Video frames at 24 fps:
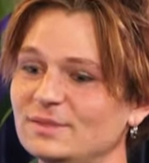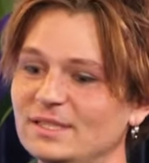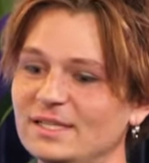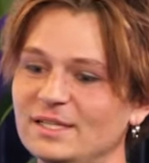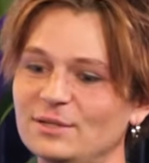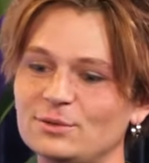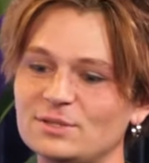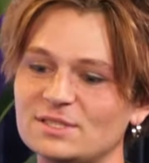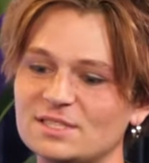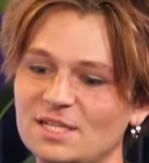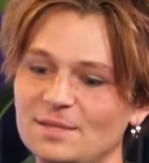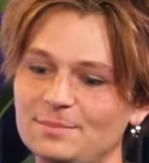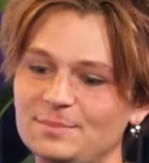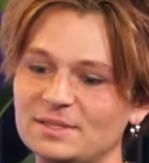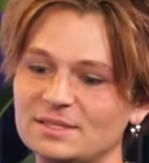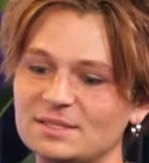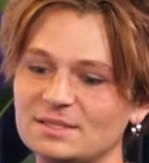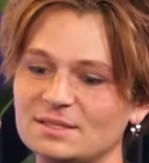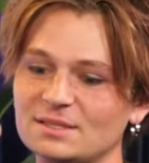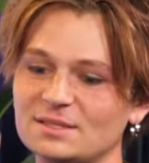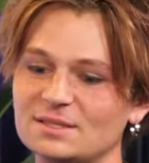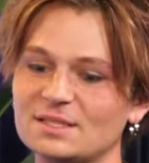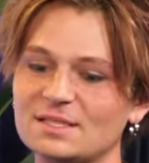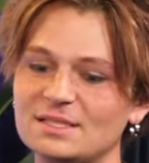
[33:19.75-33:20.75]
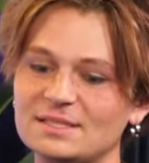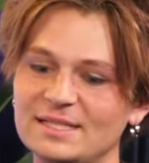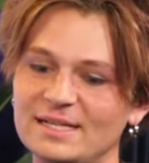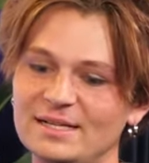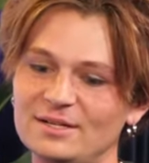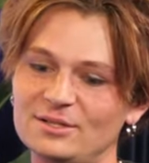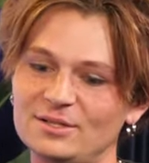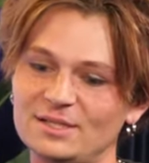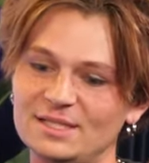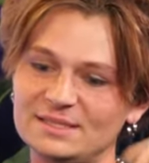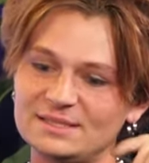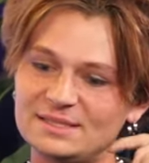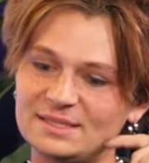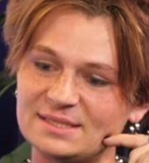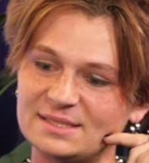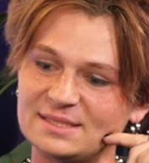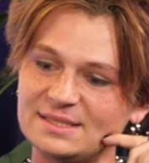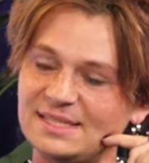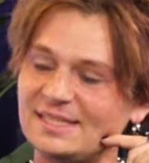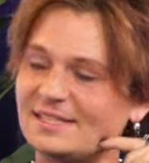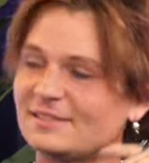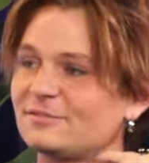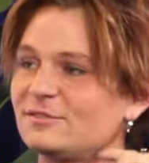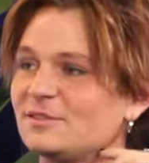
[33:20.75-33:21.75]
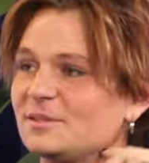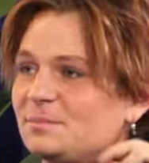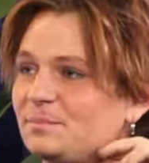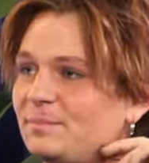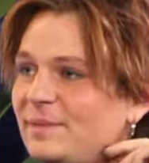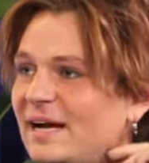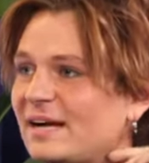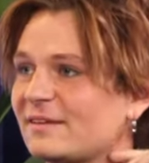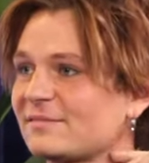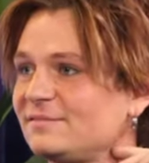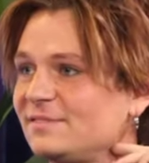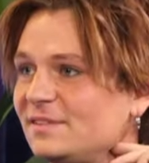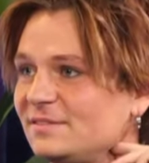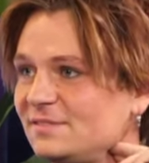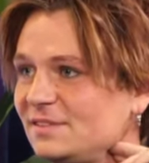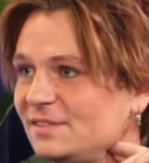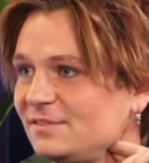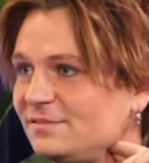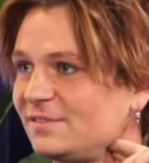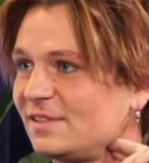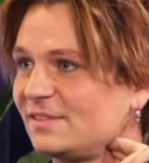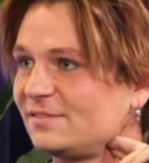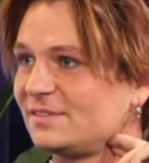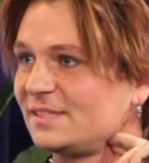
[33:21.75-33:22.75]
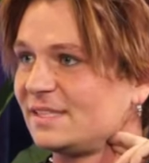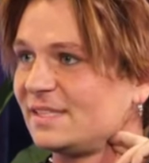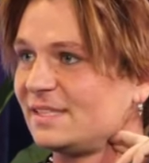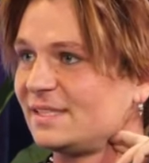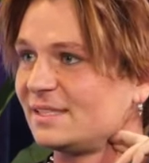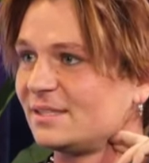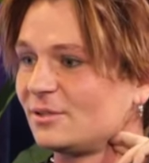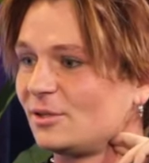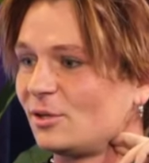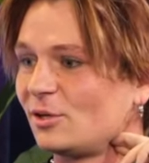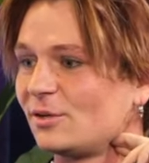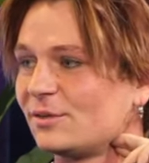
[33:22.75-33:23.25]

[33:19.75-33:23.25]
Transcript: It was up in Glendale, and I did kickflip back 50-50